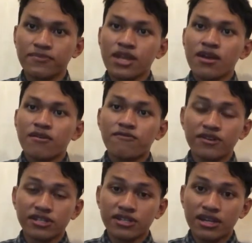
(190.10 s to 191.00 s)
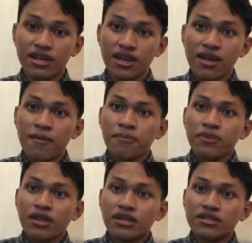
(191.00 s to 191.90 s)
Firstly,
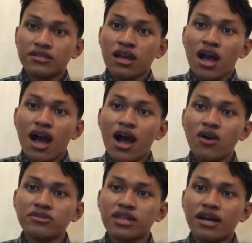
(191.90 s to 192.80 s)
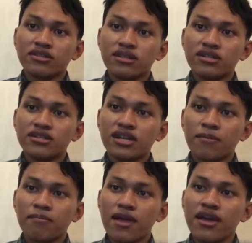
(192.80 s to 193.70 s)
is how does learning
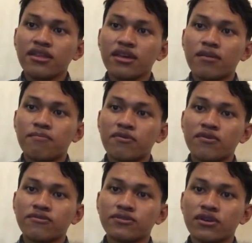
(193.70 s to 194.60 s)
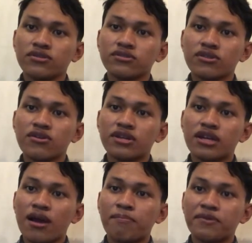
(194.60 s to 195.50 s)
planning improve short story
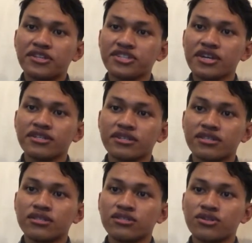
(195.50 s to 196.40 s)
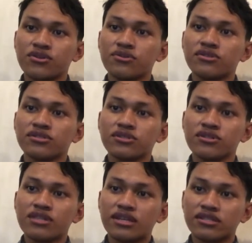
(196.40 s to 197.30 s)
appreciation through
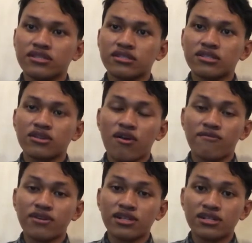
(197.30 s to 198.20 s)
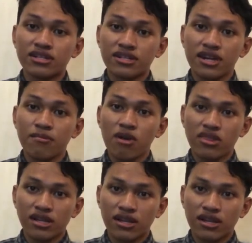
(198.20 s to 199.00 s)
students' discovery learning model?